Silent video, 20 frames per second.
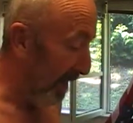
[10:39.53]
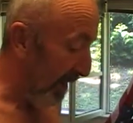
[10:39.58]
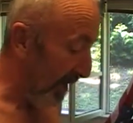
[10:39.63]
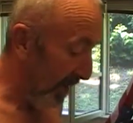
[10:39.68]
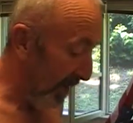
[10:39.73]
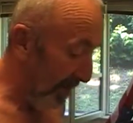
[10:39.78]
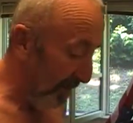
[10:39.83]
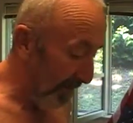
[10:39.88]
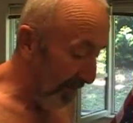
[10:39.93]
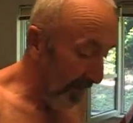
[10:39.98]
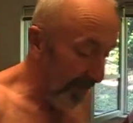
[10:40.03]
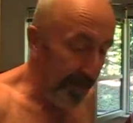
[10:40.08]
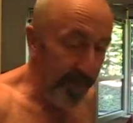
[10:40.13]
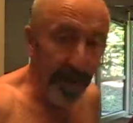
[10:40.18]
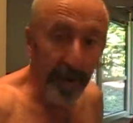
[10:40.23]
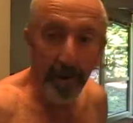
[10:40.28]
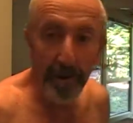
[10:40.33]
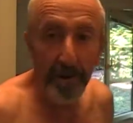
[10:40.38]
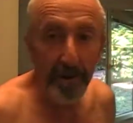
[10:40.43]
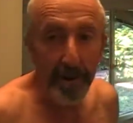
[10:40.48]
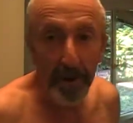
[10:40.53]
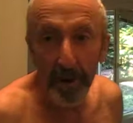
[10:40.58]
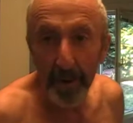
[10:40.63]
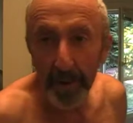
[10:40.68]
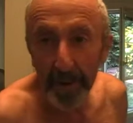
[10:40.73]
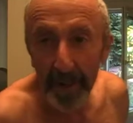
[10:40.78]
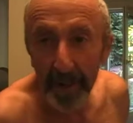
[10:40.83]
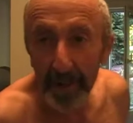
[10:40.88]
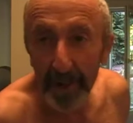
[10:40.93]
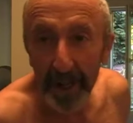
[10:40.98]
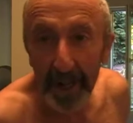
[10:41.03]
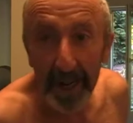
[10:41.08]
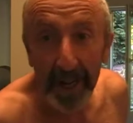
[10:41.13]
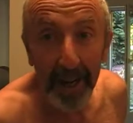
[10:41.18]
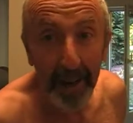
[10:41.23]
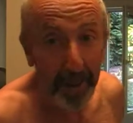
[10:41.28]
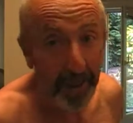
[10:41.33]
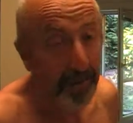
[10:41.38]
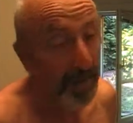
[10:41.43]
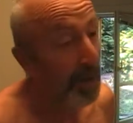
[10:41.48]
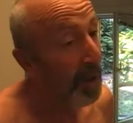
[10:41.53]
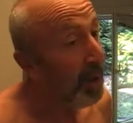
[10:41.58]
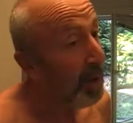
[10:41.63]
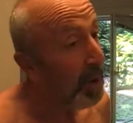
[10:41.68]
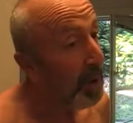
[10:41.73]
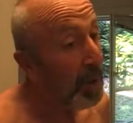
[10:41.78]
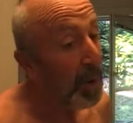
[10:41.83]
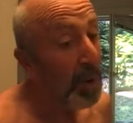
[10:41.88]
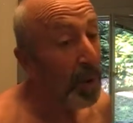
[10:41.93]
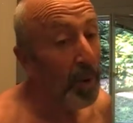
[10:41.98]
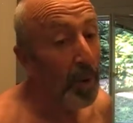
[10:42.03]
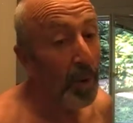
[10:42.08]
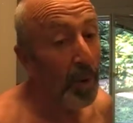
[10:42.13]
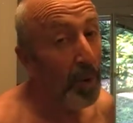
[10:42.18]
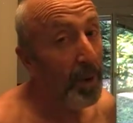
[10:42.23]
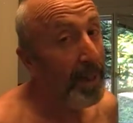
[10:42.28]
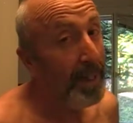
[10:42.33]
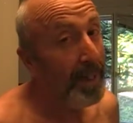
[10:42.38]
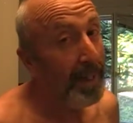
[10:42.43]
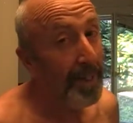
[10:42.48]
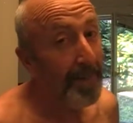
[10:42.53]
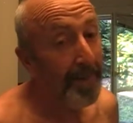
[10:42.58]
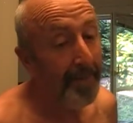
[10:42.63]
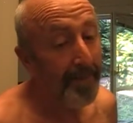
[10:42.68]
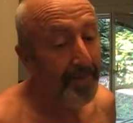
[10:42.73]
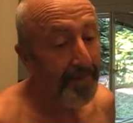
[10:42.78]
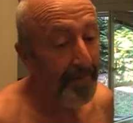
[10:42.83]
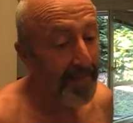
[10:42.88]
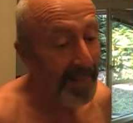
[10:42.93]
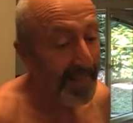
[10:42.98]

Um, she goes, no, that's not gonna happen. Well,